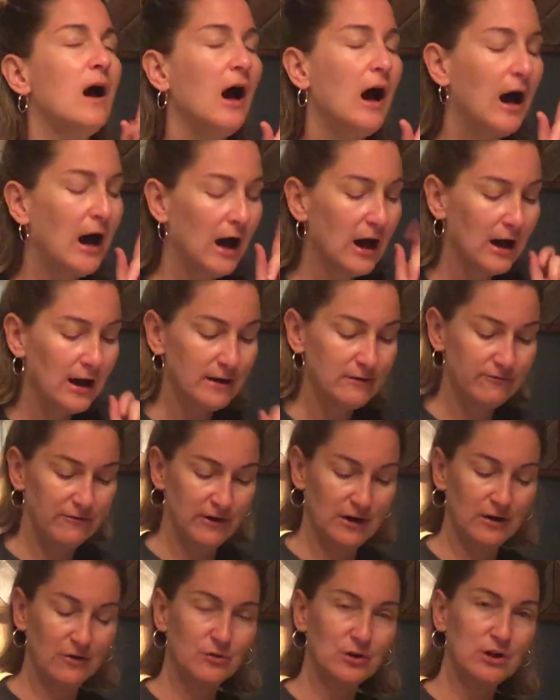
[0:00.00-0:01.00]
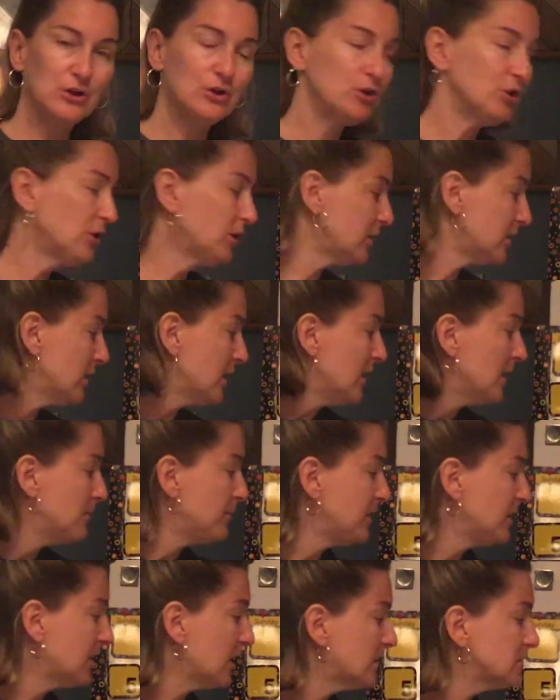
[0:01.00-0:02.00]
Odd, very good.
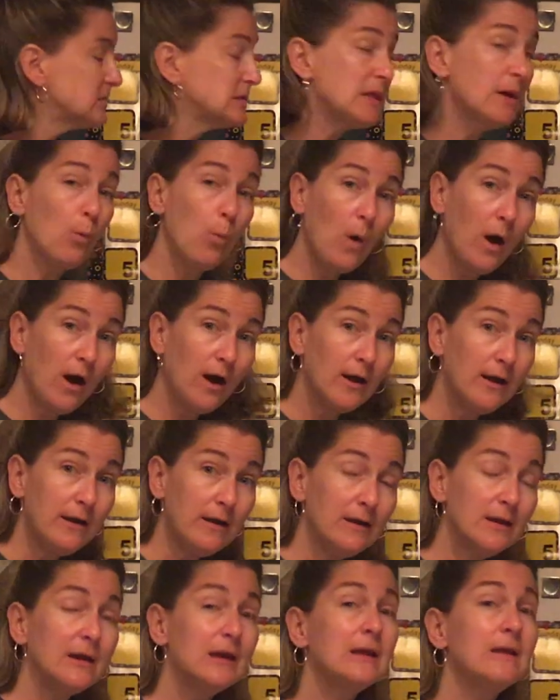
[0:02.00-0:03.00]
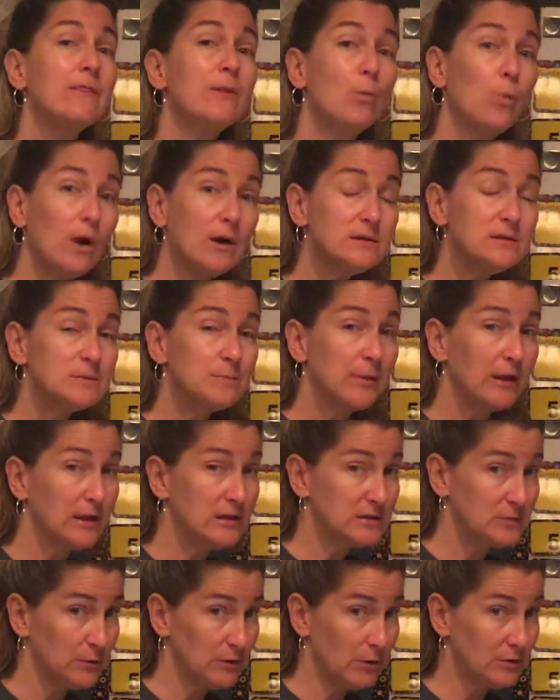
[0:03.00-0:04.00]
Because the one in the ones
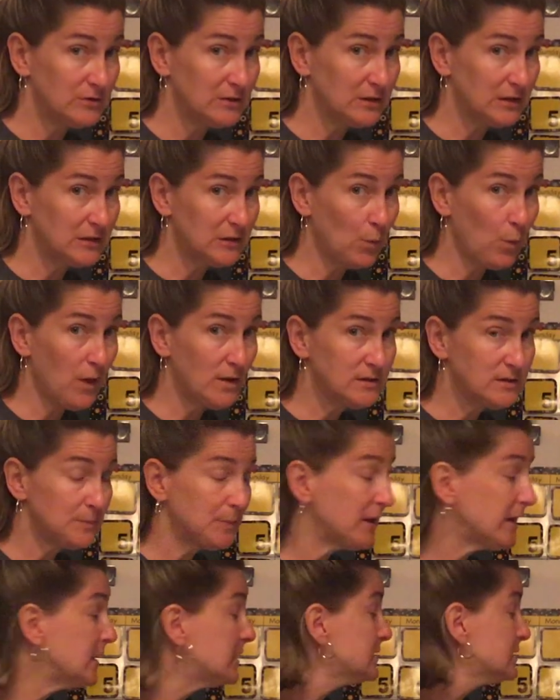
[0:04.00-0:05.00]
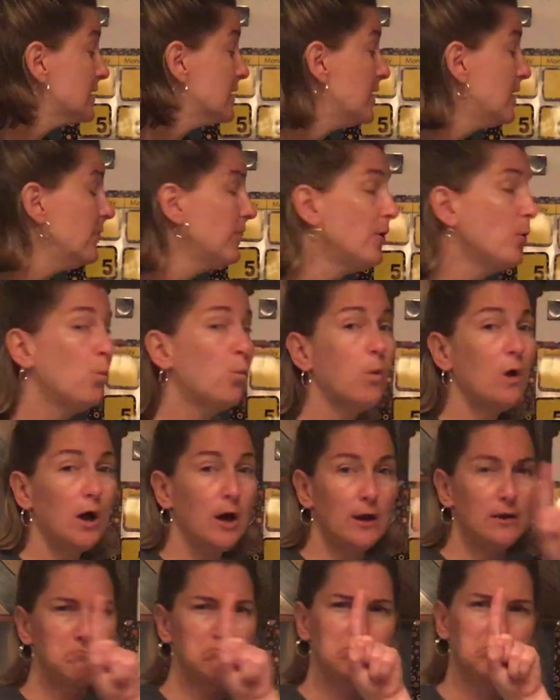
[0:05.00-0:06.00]
place, we always look at the ones place, the
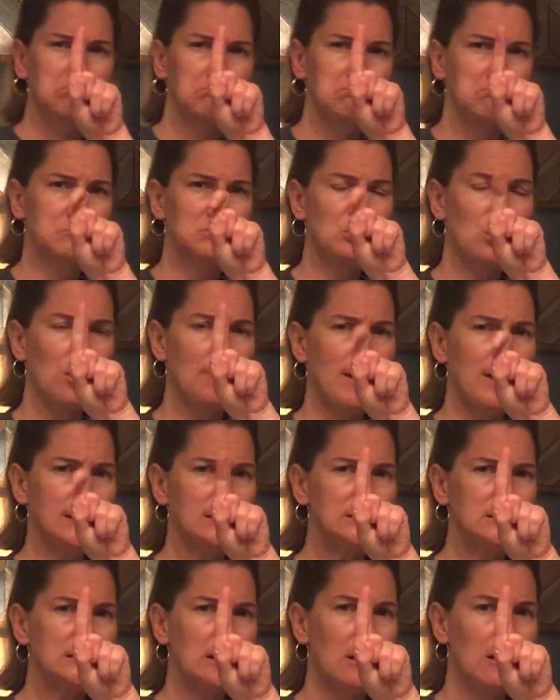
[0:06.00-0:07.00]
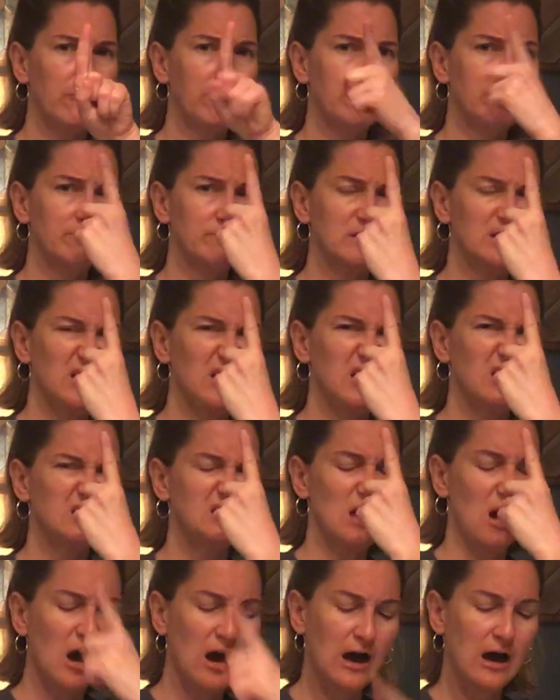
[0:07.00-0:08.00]
one, it's all by itself, it's
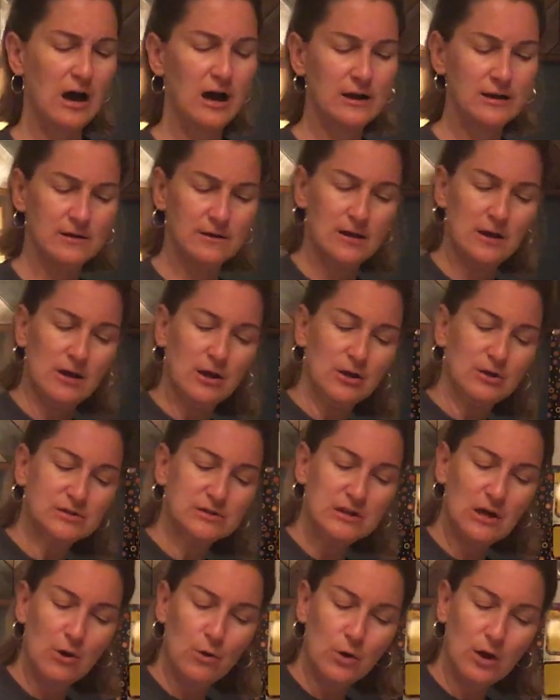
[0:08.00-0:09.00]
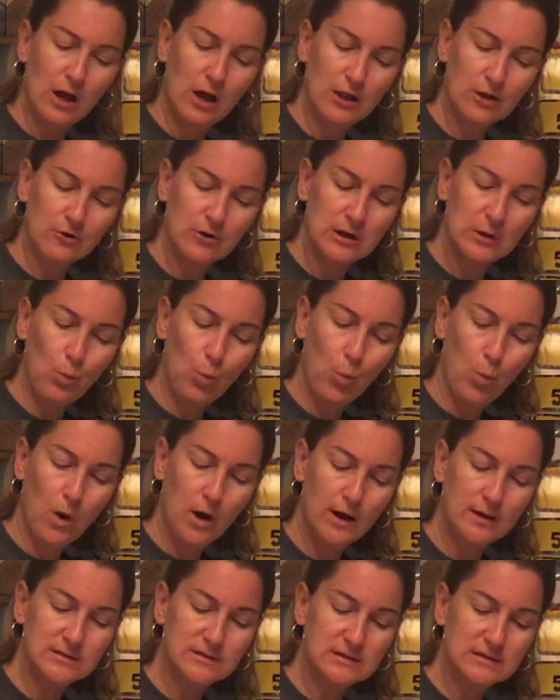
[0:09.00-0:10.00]
odd. So color in
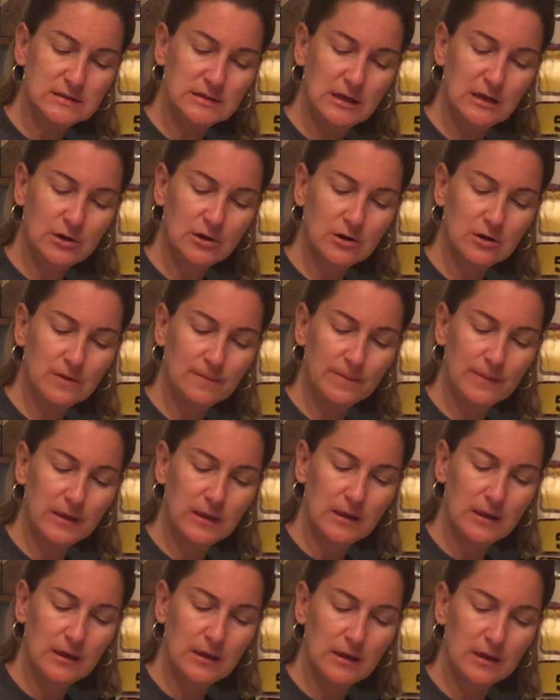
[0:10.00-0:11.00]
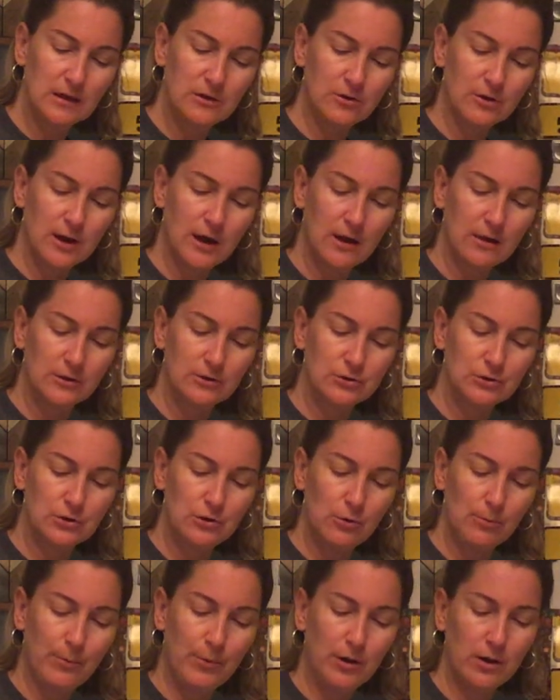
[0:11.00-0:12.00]
one sneaker in your calendar
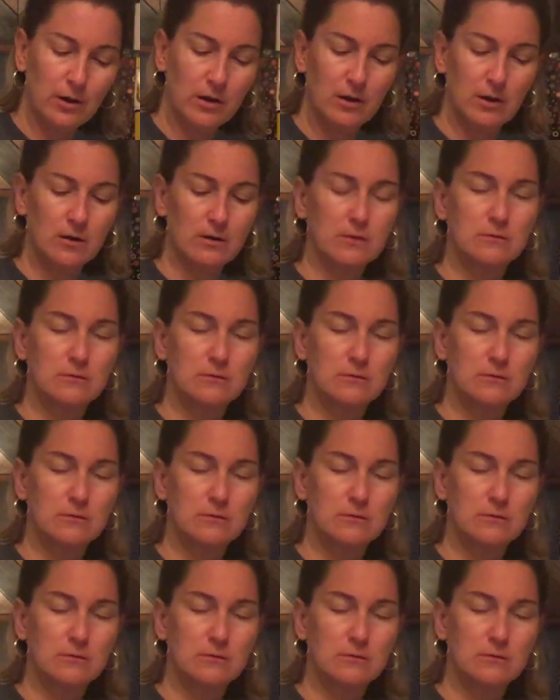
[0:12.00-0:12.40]
notebook.